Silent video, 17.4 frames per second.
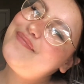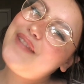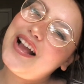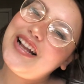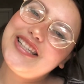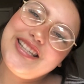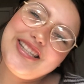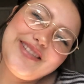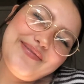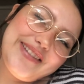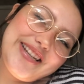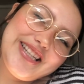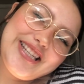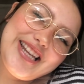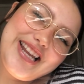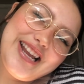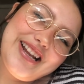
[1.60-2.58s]
back to my
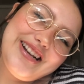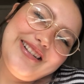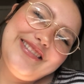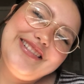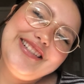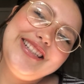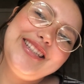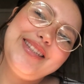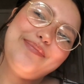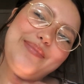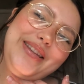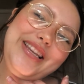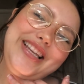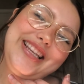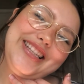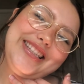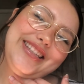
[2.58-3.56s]
channel. It's
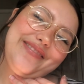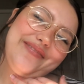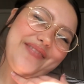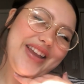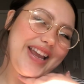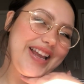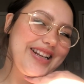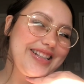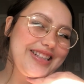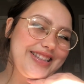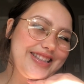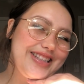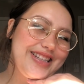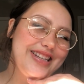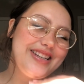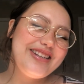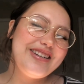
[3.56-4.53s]
me, Savannah
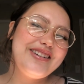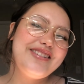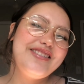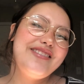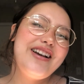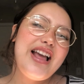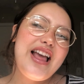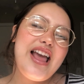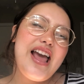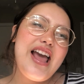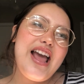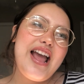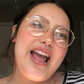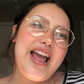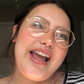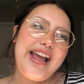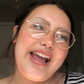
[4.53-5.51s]
Sue,
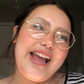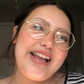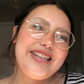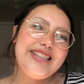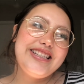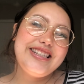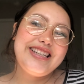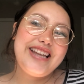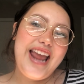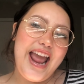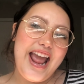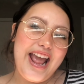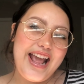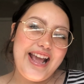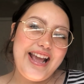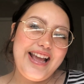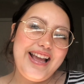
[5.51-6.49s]
and
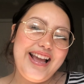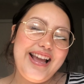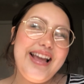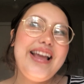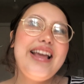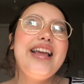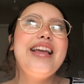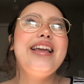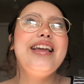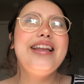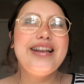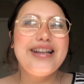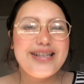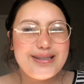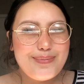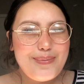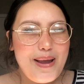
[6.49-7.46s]
today it
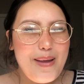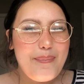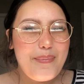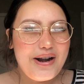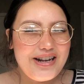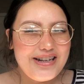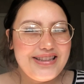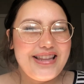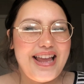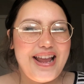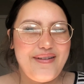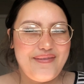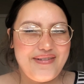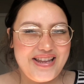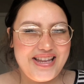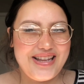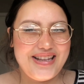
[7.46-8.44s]
is my birthday
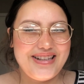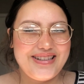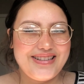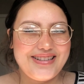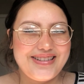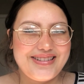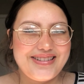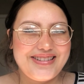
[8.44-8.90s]
week.